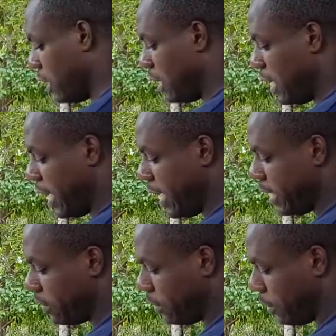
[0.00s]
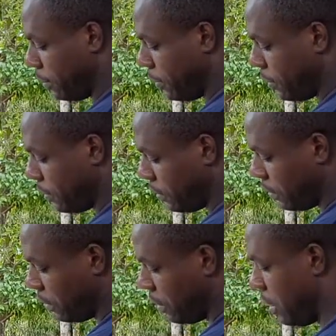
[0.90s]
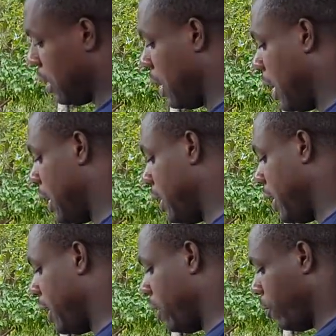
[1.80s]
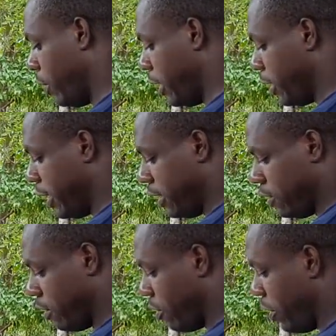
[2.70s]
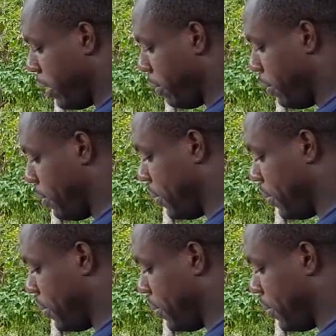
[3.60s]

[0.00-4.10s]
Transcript: gonna line it up, and then we're going to crimp